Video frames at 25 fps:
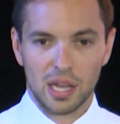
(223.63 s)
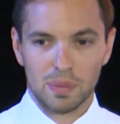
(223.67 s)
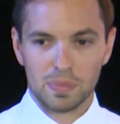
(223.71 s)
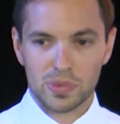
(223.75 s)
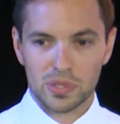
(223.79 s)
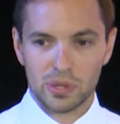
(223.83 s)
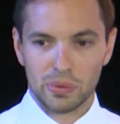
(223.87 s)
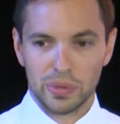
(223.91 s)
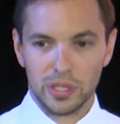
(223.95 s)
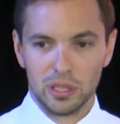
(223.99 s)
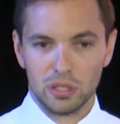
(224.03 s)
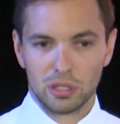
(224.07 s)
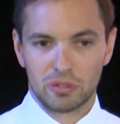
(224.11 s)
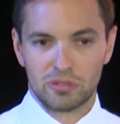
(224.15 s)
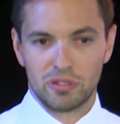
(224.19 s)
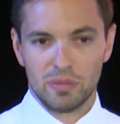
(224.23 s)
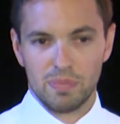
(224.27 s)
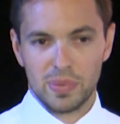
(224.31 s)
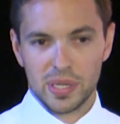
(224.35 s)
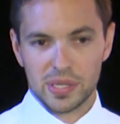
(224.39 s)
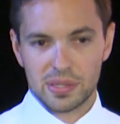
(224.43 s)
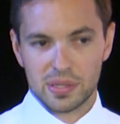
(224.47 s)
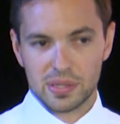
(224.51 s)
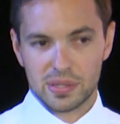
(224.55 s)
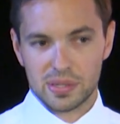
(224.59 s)
So we look for
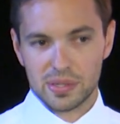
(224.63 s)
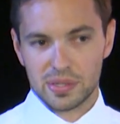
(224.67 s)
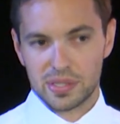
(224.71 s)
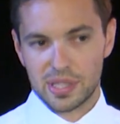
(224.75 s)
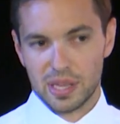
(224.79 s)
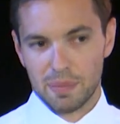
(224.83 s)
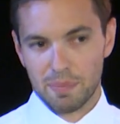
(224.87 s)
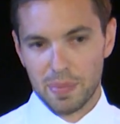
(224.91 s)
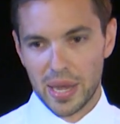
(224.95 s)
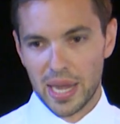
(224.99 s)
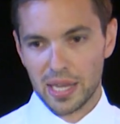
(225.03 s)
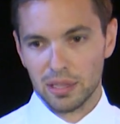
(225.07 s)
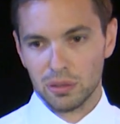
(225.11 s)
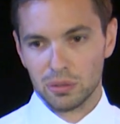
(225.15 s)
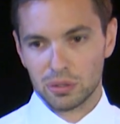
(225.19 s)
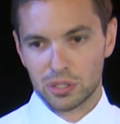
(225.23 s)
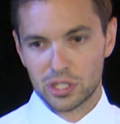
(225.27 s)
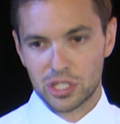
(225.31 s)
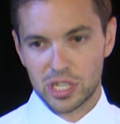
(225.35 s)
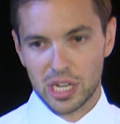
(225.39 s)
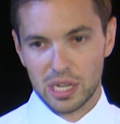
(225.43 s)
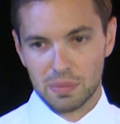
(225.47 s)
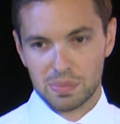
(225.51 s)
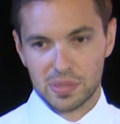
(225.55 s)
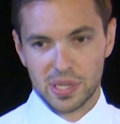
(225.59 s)
businesses that may look
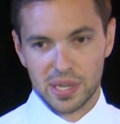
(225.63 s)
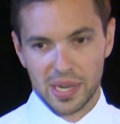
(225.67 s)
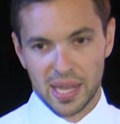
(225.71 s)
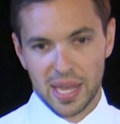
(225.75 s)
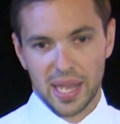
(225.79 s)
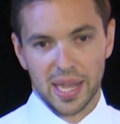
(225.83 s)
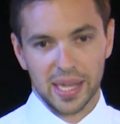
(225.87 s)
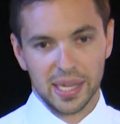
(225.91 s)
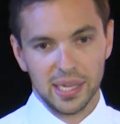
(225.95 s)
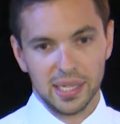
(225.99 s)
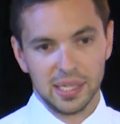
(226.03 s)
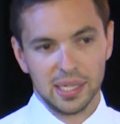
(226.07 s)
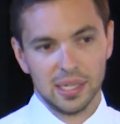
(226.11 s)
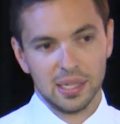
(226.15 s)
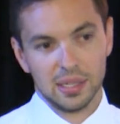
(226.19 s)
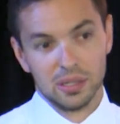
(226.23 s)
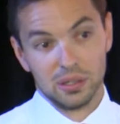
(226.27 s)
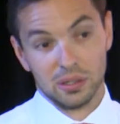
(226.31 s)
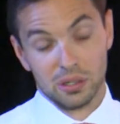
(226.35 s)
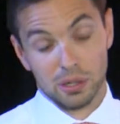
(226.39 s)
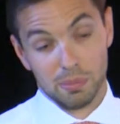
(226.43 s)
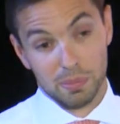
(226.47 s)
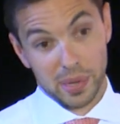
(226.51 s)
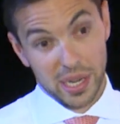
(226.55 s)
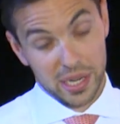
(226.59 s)
cheap today,
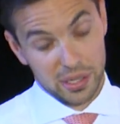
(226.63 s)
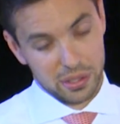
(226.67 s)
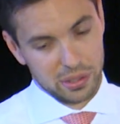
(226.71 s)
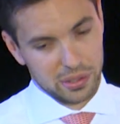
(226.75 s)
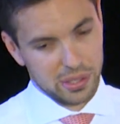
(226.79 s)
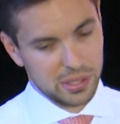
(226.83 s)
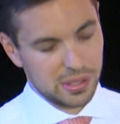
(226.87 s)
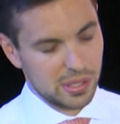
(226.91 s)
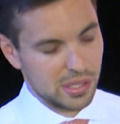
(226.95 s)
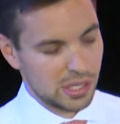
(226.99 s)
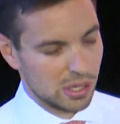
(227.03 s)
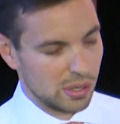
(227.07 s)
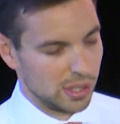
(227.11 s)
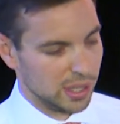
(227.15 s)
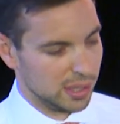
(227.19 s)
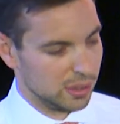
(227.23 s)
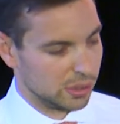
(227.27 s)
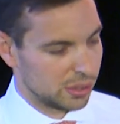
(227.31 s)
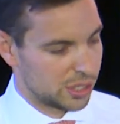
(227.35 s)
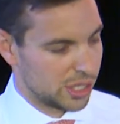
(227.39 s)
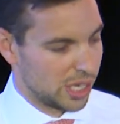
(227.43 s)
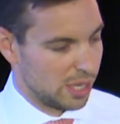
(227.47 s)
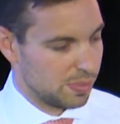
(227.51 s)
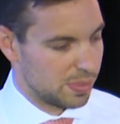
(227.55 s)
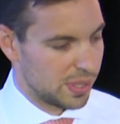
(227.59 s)
or may not necessarily
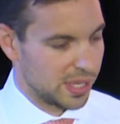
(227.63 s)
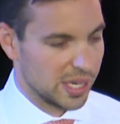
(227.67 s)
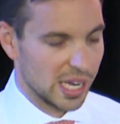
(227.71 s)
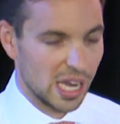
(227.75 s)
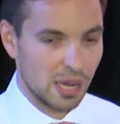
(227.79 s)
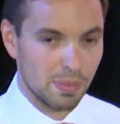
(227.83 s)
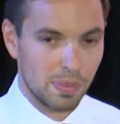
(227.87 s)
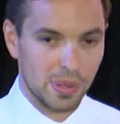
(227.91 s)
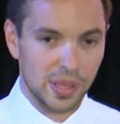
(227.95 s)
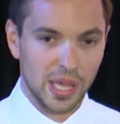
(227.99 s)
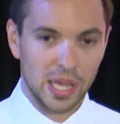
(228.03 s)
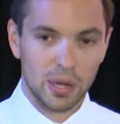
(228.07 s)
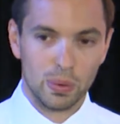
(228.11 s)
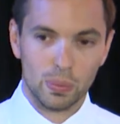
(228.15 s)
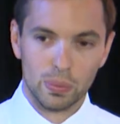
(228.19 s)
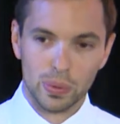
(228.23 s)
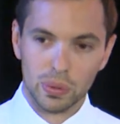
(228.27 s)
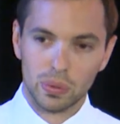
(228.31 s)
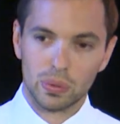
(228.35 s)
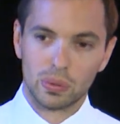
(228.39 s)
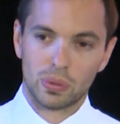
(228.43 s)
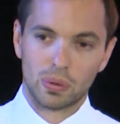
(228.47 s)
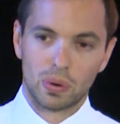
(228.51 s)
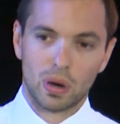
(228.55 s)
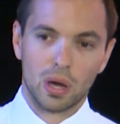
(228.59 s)
look cheap today, but they
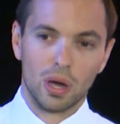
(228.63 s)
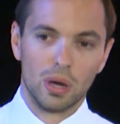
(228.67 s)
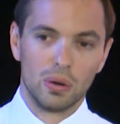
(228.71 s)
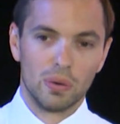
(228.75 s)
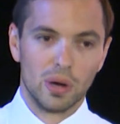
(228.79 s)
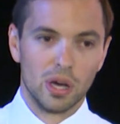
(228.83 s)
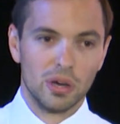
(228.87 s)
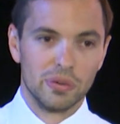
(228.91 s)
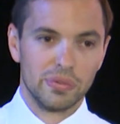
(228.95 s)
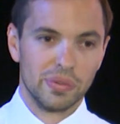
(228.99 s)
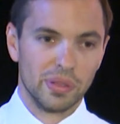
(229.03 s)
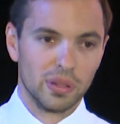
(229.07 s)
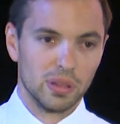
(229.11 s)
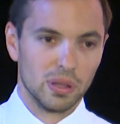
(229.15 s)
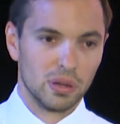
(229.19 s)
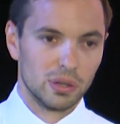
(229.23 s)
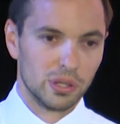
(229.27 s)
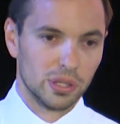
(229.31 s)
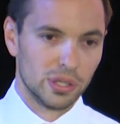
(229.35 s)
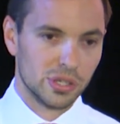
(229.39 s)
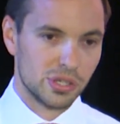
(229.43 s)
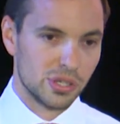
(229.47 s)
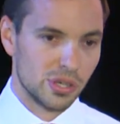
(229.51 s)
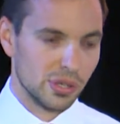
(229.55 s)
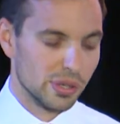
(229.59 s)
will grow over the
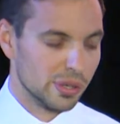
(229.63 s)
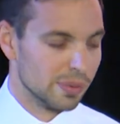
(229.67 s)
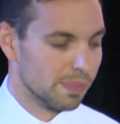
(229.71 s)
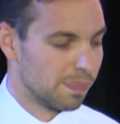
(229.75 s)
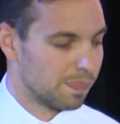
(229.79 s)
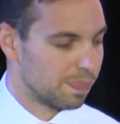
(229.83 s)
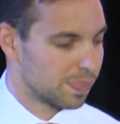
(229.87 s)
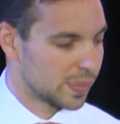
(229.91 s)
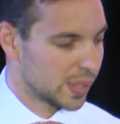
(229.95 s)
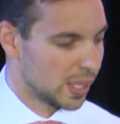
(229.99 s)
longer term.